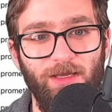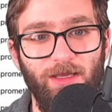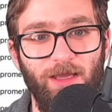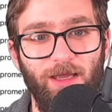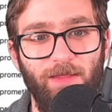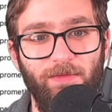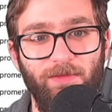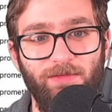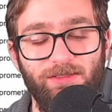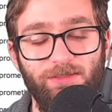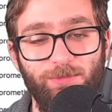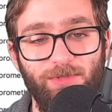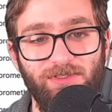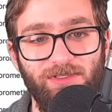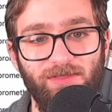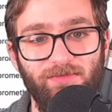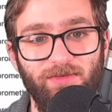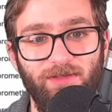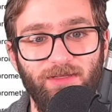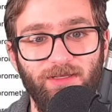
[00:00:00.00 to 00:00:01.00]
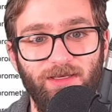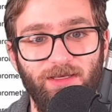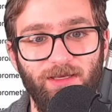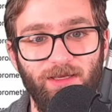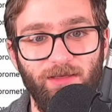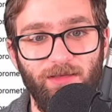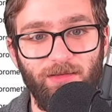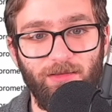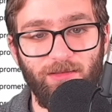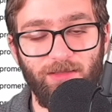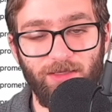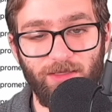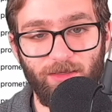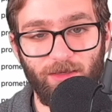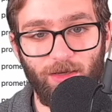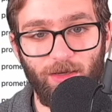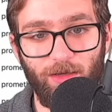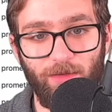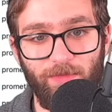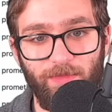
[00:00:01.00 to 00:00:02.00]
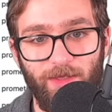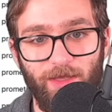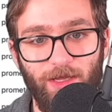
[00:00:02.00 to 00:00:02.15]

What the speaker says: and then specifically click on the